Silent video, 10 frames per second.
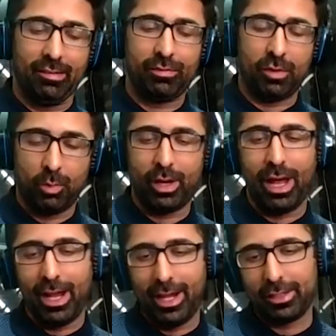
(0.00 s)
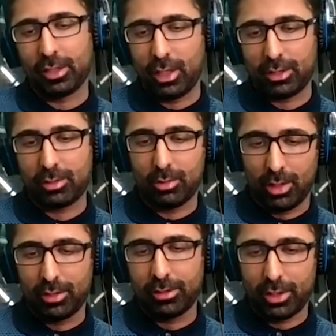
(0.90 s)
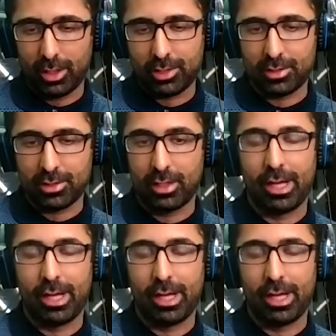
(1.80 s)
from what I had talked to all the doctors there,